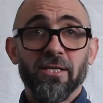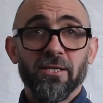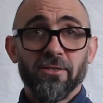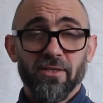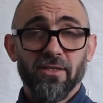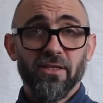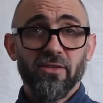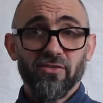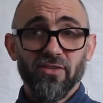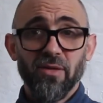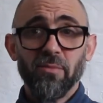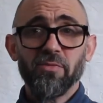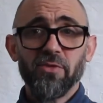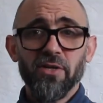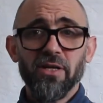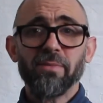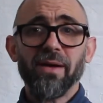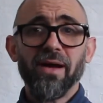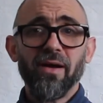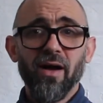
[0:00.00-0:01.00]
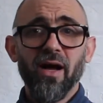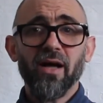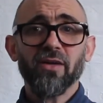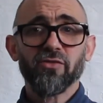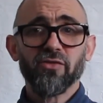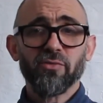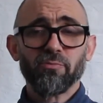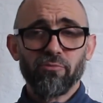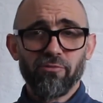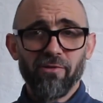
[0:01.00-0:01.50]
That there's something about
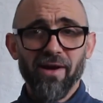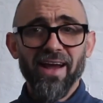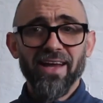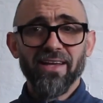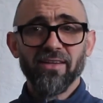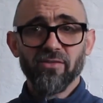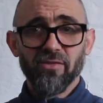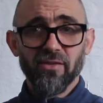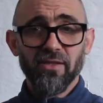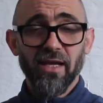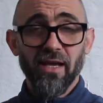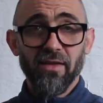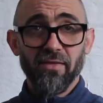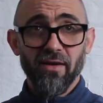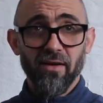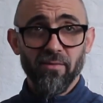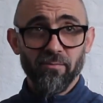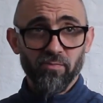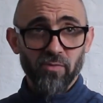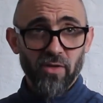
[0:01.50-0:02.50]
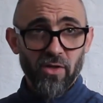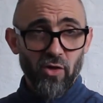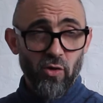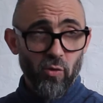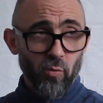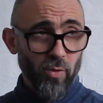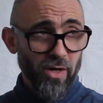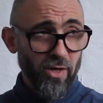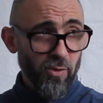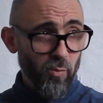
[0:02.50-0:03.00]
us praying together
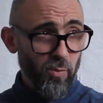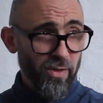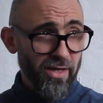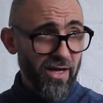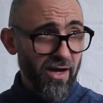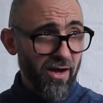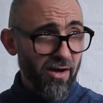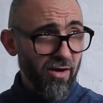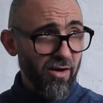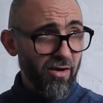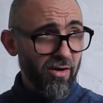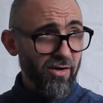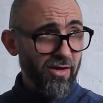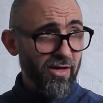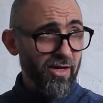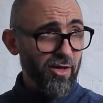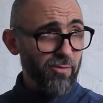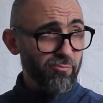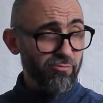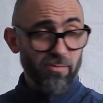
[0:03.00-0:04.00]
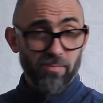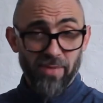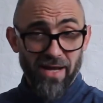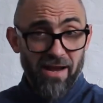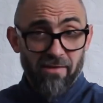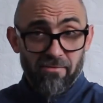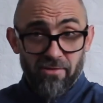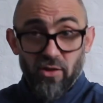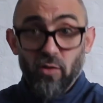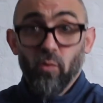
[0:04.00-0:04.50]
where we are
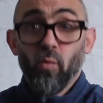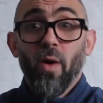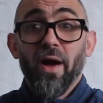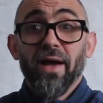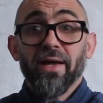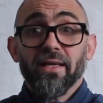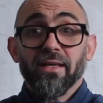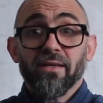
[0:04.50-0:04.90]
preparing the way.